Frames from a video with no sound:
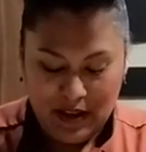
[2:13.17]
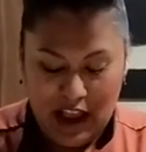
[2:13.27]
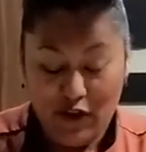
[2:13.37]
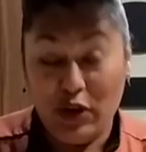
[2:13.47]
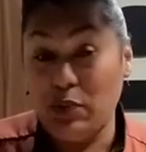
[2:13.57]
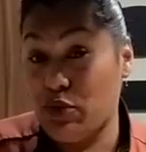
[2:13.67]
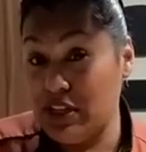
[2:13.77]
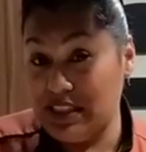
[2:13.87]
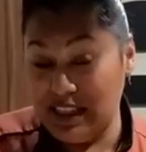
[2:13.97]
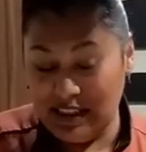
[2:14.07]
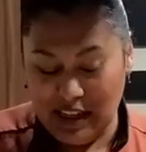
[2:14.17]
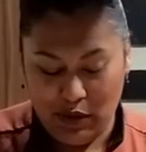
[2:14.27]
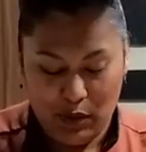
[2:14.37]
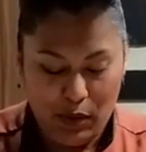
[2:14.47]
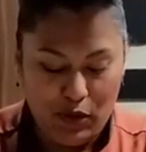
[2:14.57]
I've already pre-seasoned it
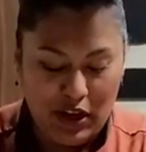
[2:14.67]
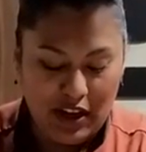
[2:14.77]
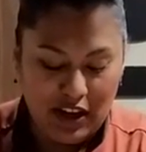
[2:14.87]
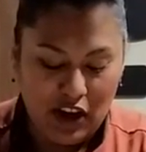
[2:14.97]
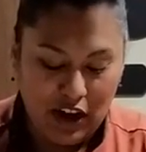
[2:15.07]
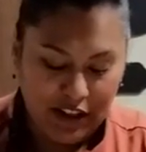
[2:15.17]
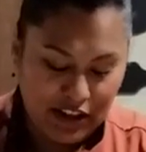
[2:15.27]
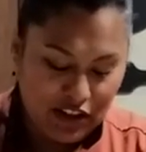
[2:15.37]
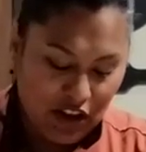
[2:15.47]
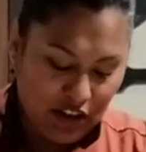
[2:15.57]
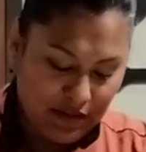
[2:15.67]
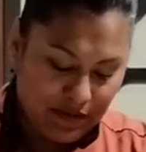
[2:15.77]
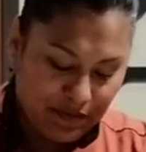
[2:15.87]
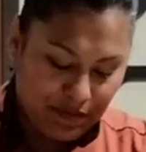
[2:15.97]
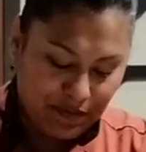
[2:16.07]
with paprika and garlic salt.
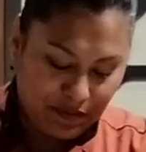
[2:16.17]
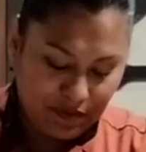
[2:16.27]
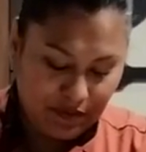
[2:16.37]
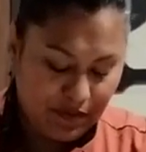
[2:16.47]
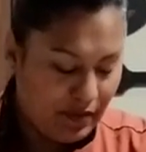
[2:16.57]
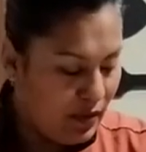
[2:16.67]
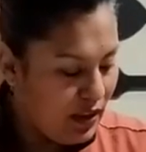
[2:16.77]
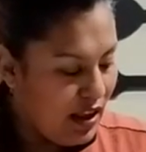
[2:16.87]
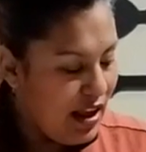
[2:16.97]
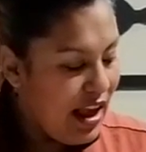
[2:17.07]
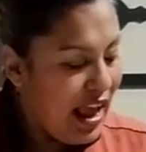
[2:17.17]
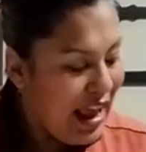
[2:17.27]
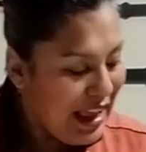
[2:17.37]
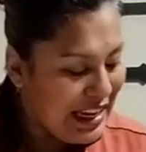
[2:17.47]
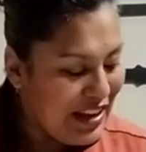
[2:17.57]

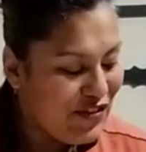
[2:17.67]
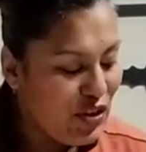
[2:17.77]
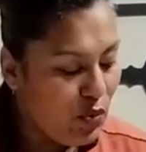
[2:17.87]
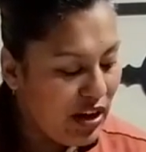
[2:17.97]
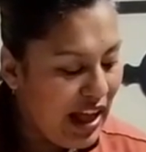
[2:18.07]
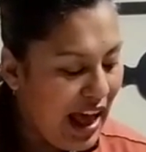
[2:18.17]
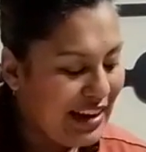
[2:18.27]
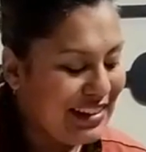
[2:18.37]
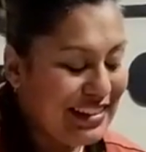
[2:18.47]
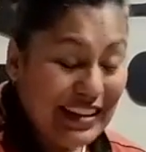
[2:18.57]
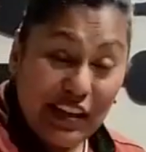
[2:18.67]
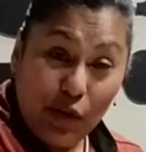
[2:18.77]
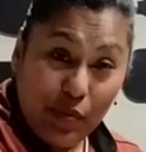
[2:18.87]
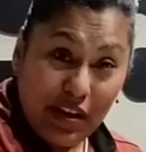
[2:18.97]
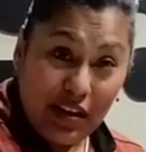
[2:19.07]
And if you want to add a
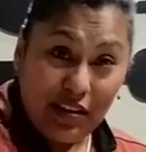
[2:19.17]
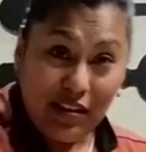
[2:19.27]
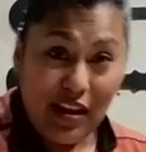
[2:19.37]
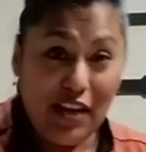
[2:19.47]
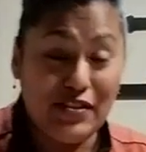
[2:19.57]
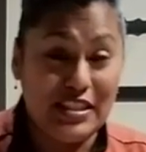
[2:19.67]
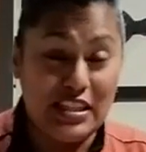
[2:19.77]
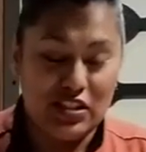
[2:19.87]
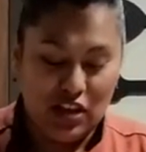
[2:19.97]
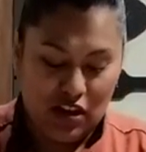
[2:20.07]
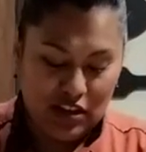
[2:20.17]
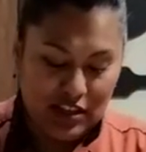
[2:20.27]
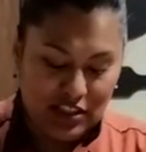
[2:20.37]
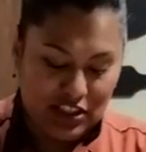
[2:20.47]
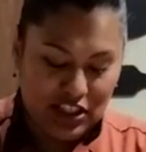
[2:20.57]
little bit of sea salt,
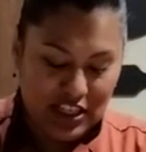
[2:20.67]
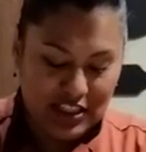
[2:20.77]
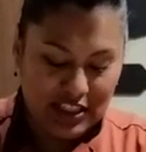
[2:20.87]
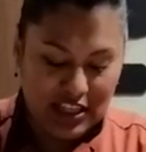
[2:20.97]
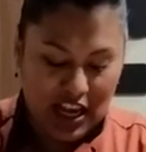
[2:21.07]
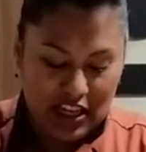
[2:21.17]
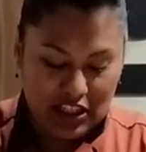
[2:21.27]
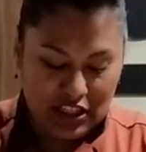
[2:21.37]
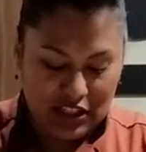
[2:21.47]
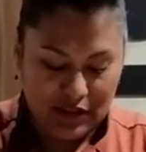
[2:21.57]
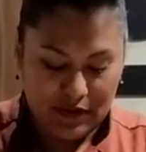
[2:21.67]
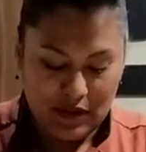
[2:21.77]
just a touch.